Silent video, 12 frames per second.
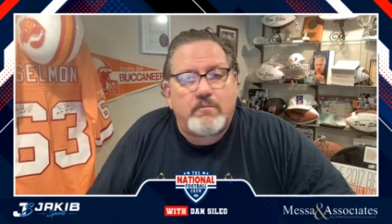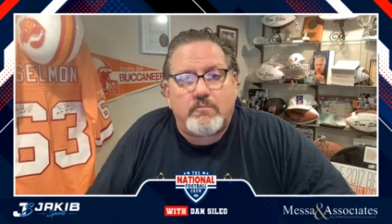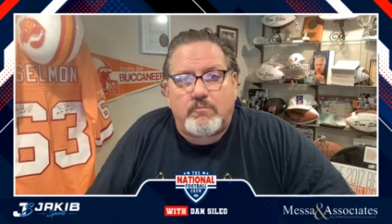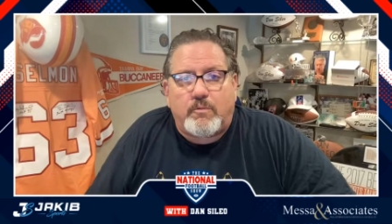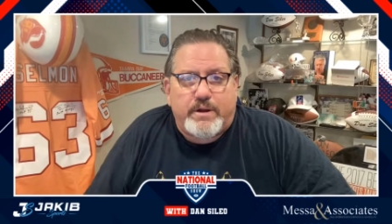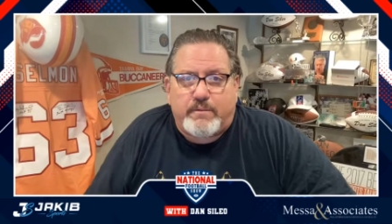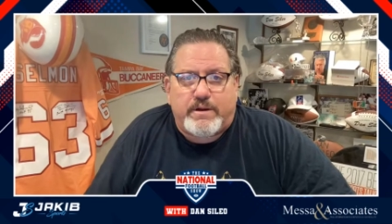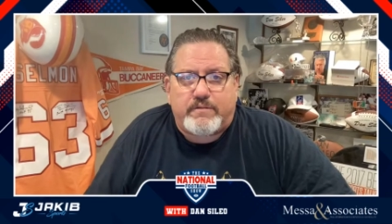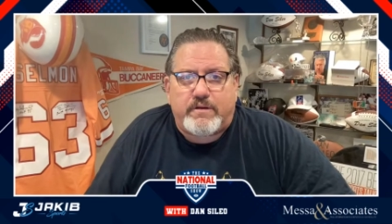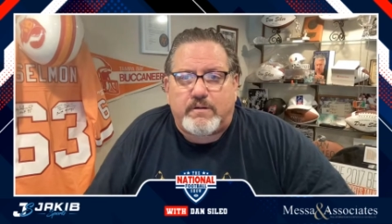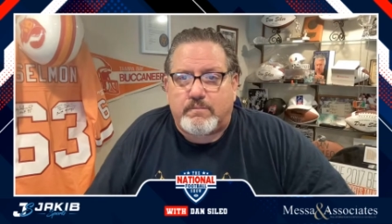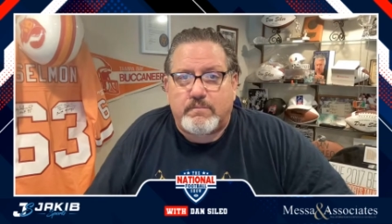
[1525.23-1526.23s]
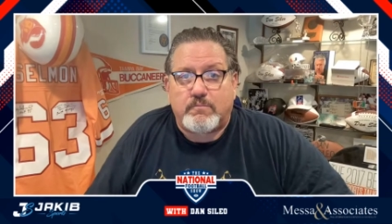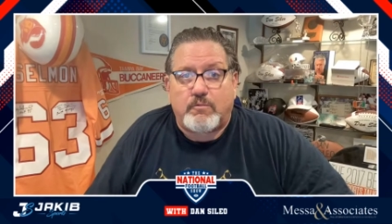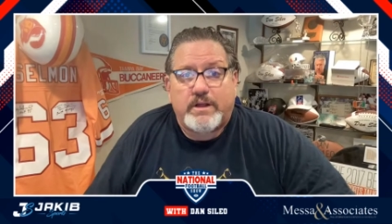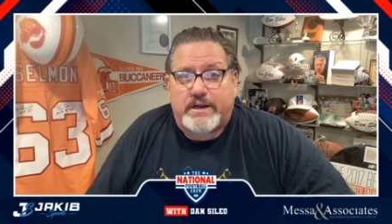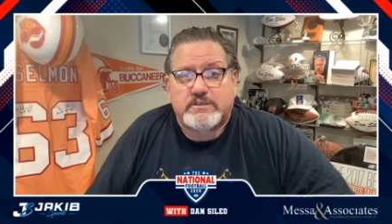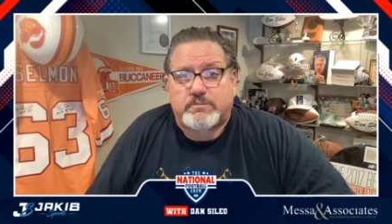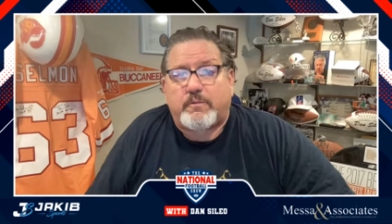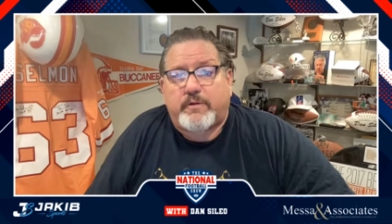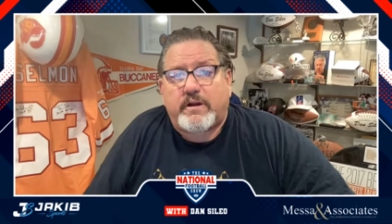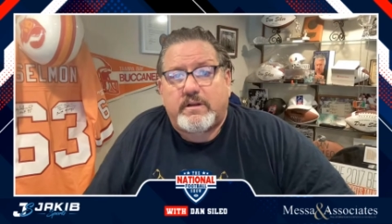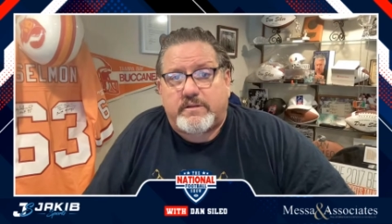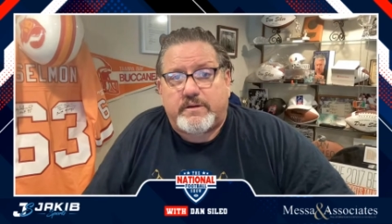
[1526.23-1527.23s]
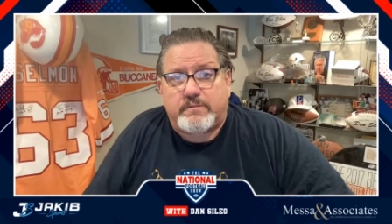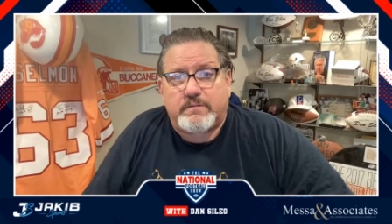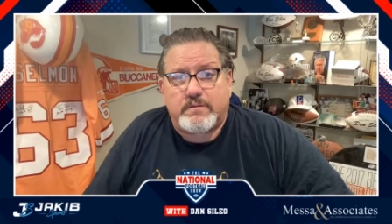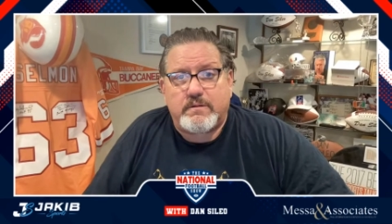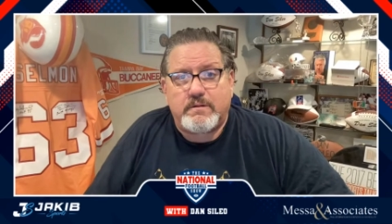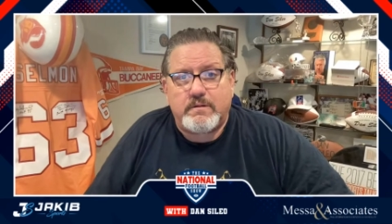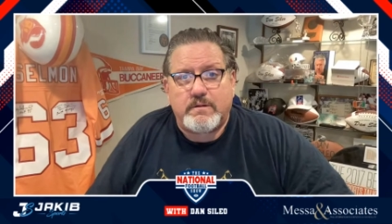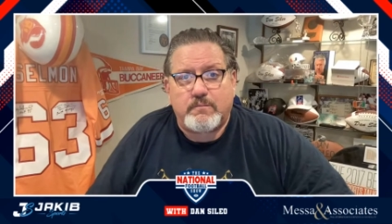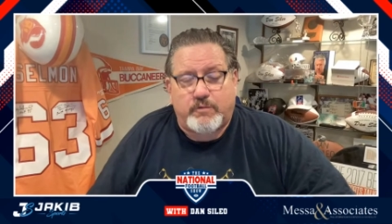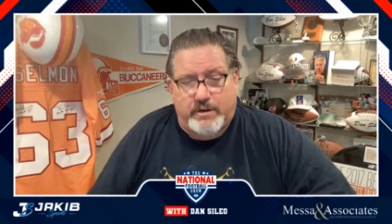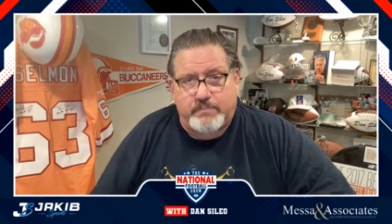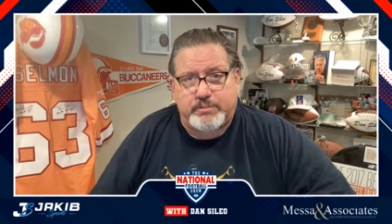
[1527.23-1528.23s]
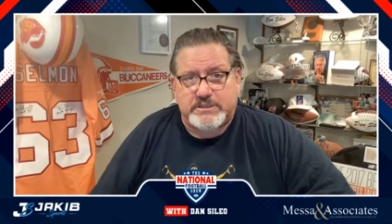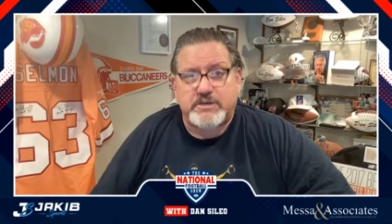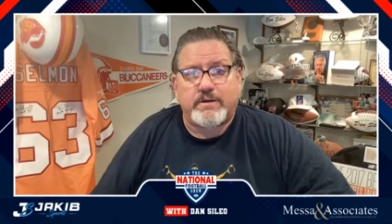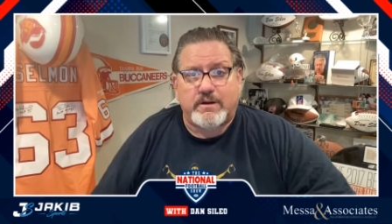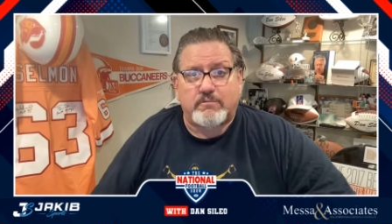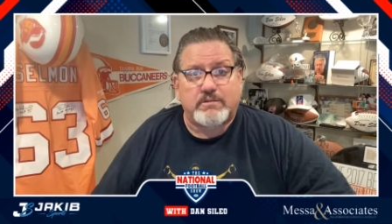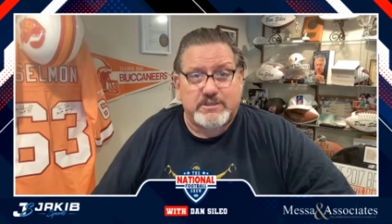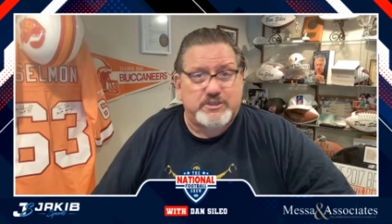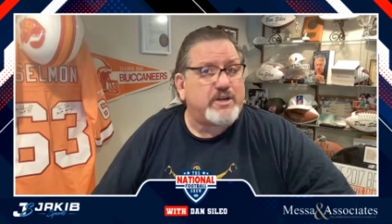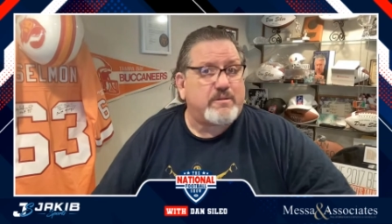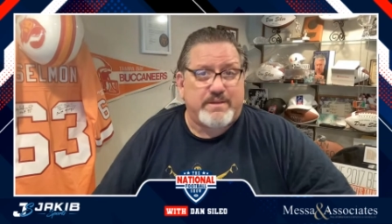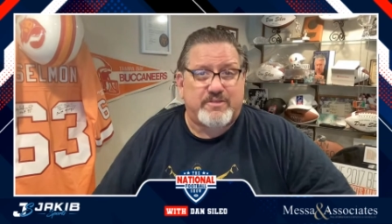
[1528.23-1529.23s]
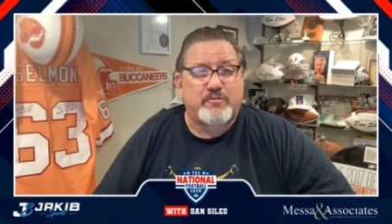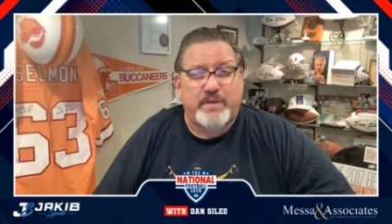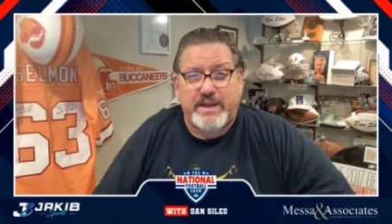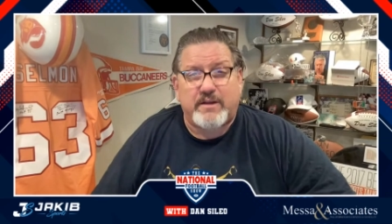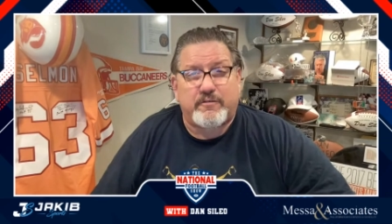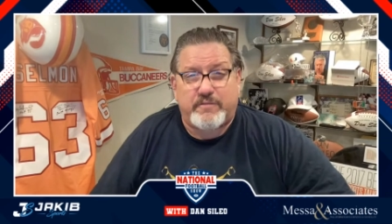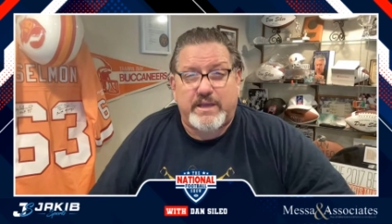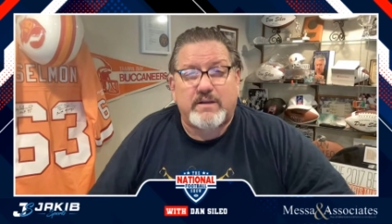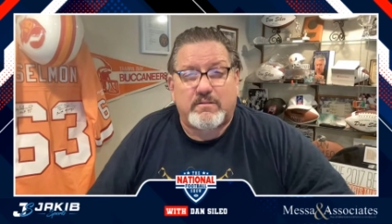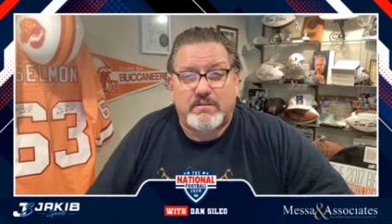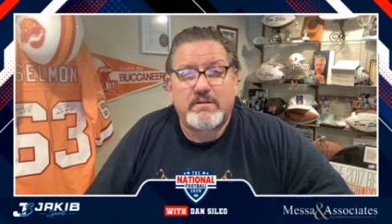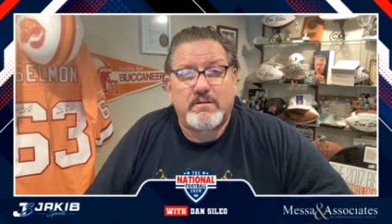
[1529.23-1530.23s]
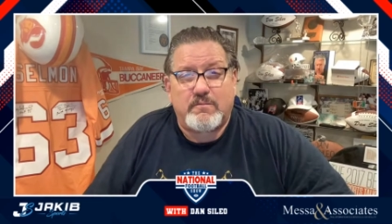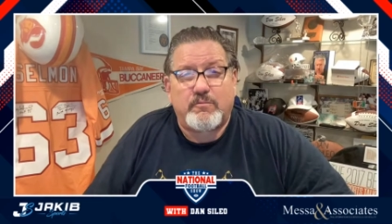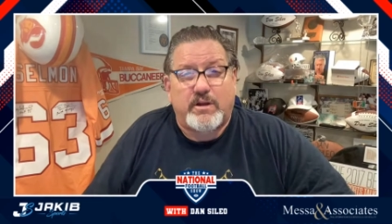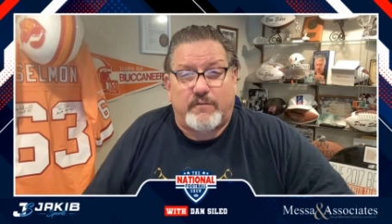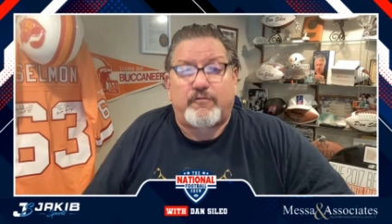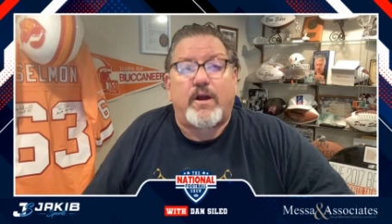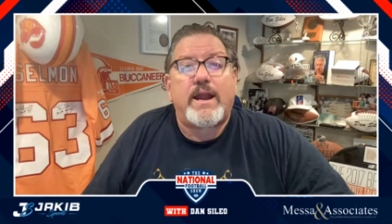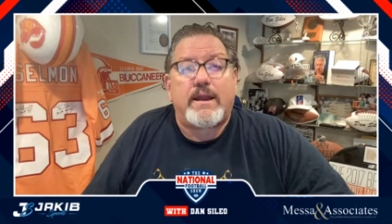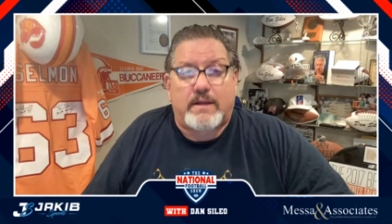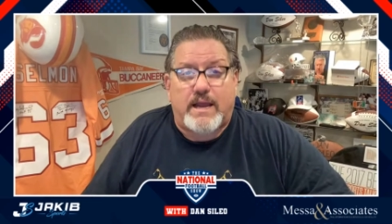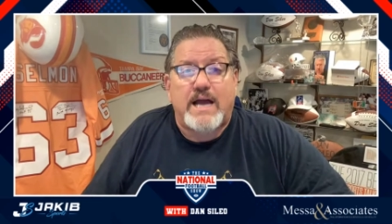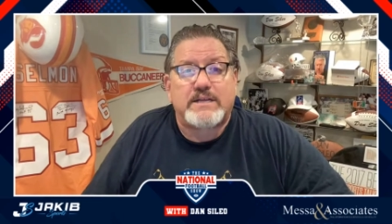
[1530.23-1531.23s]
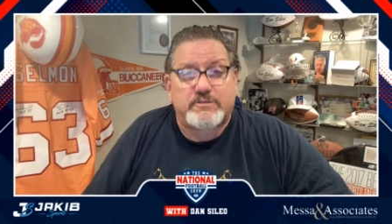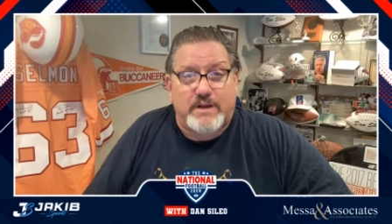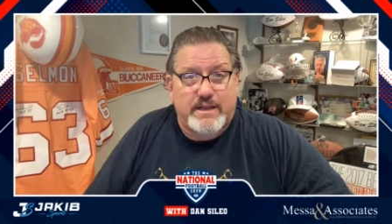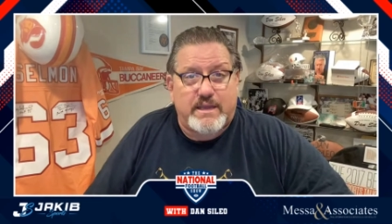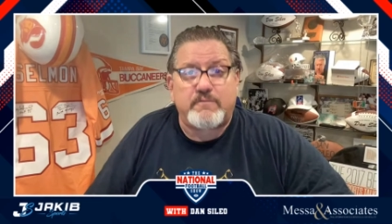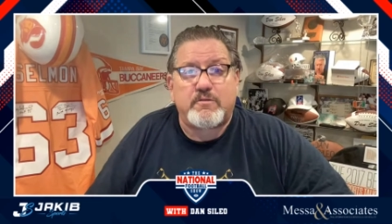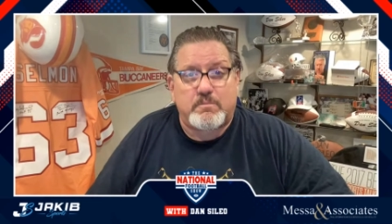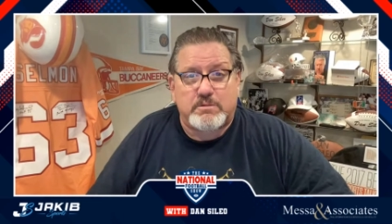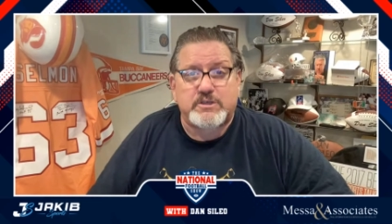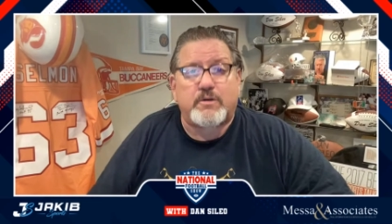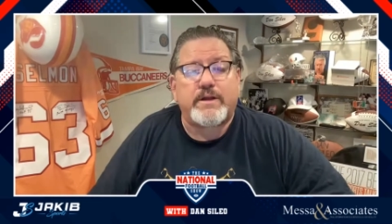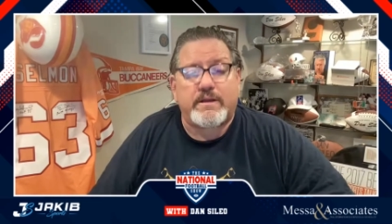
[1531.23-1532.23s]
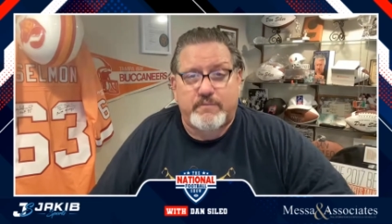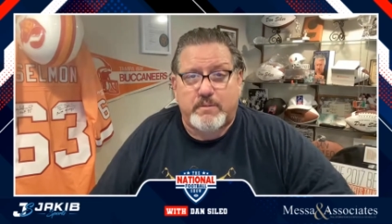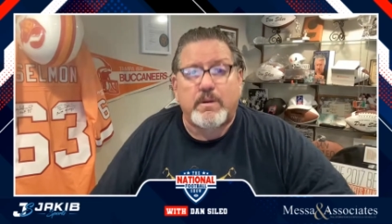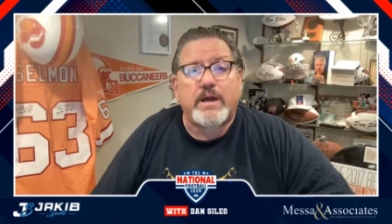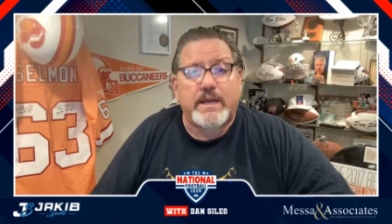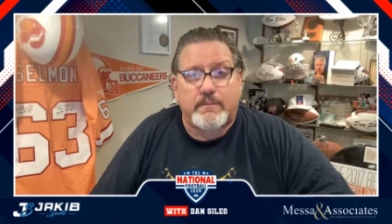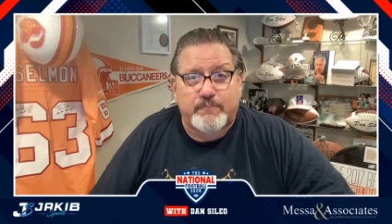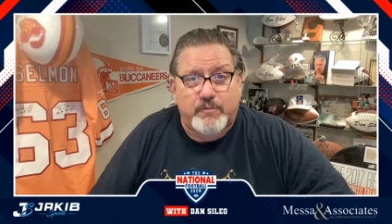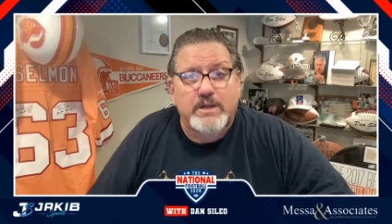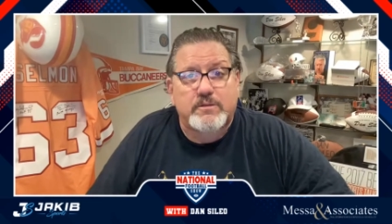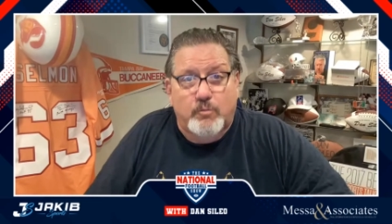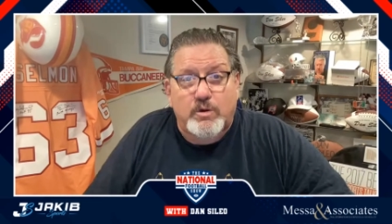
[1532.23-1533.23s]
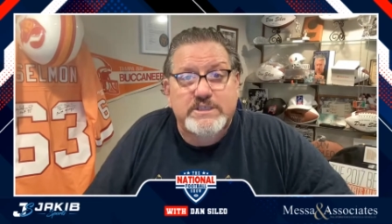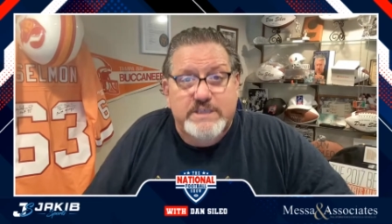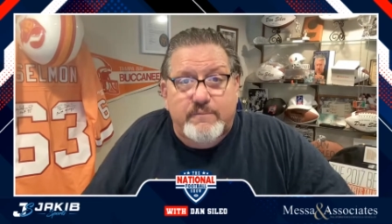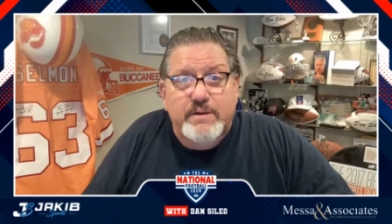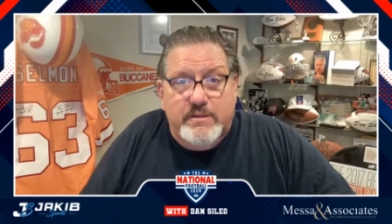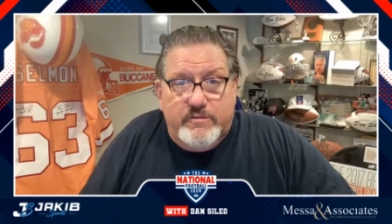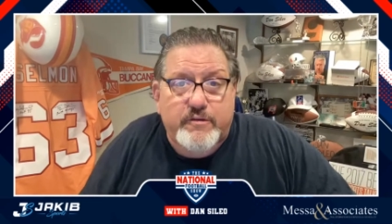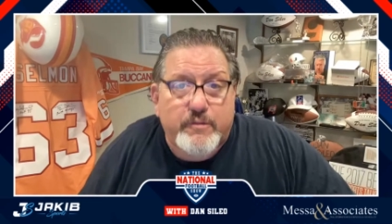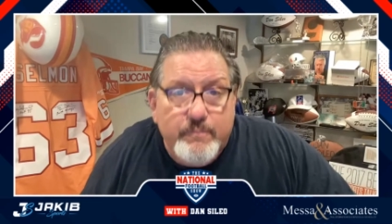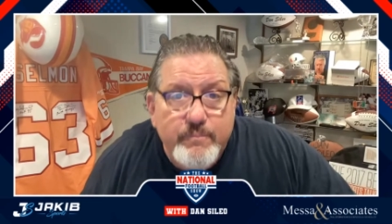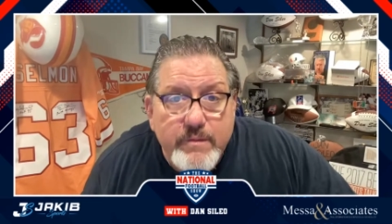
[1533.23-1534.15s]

What do you want to do? Well, here's what we're going to do. We're going to put you on a legitimate three year deal. We're going to front end the contract, give you the majority of your money up front to 172.